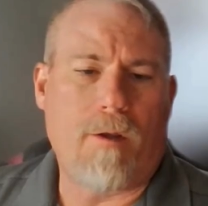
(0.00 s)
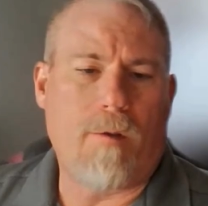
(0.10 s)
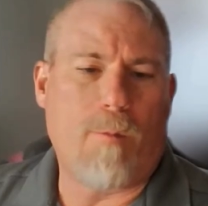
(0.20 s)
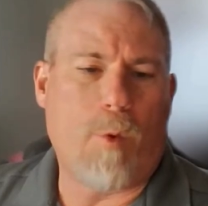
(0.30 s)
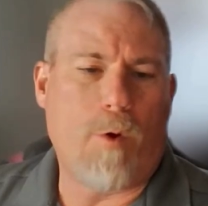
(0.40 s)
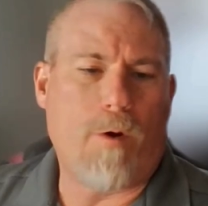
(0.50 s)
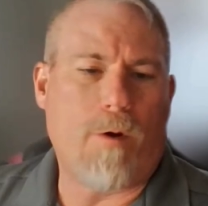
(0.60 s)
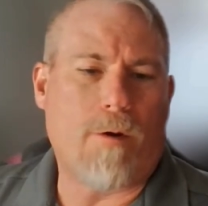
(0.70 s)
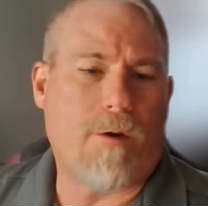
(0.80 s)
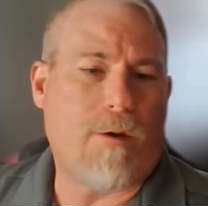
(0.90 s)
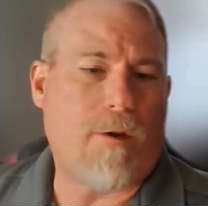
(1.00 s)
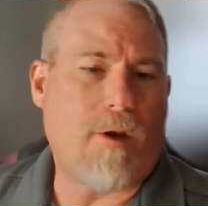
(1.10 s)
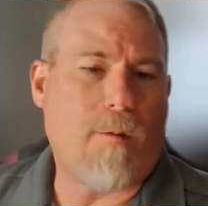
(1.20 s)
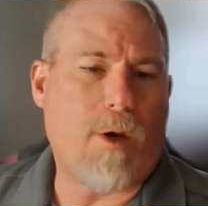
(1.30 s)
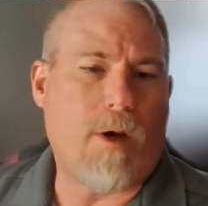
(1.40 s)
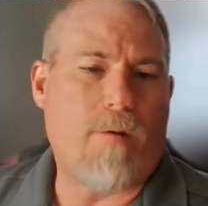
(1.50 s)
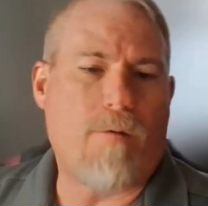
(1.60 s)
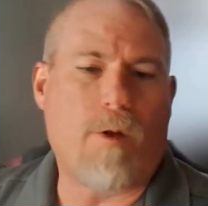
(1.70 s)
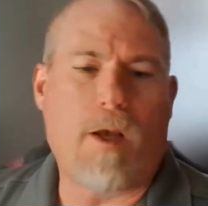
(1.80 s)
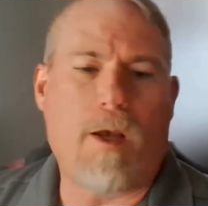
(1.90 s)
the important thing about
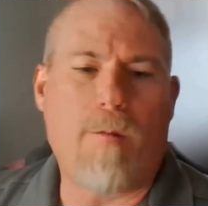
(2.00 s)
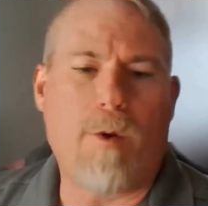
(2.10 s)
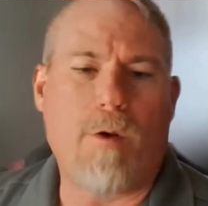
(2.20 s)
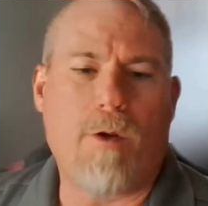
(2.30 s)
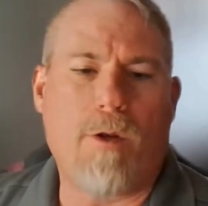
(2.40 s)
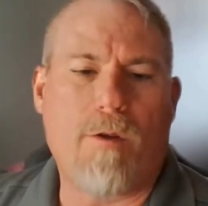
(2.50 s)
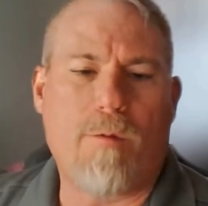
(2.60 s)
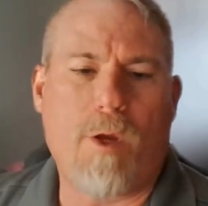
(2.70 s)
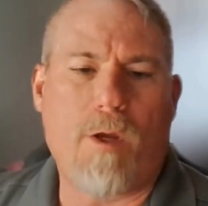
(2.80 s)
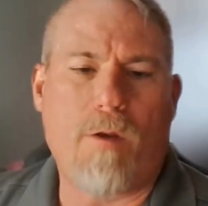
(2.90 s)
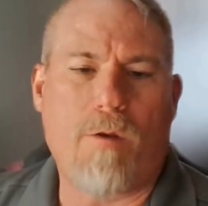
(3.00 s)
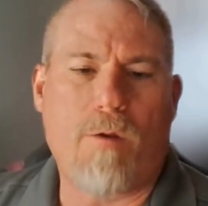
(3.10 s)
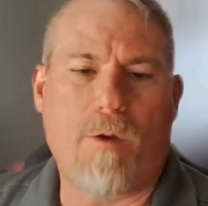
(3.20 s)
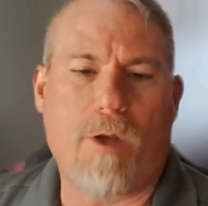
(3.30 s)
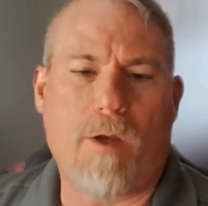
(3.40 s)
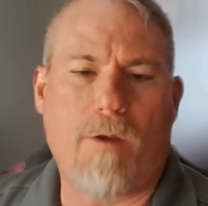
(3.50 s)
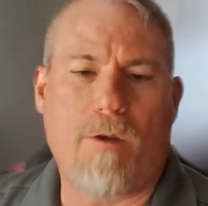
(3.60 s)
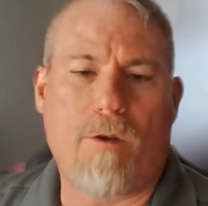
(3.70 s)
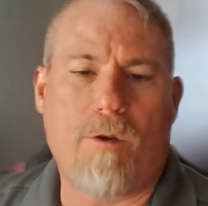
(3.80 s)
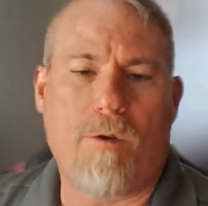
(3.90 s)
reliability is making sure that
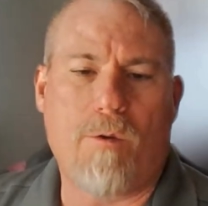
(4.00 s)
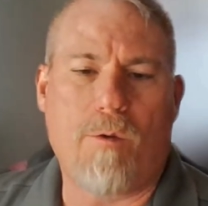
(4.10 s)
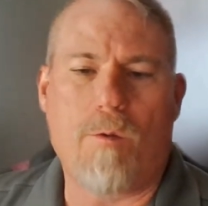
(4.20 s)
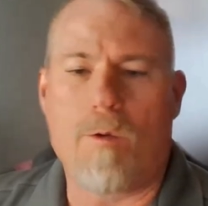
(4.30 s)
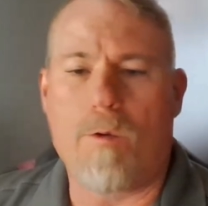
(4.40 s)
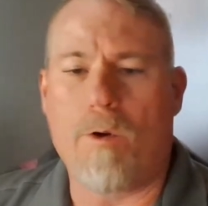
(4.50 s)
you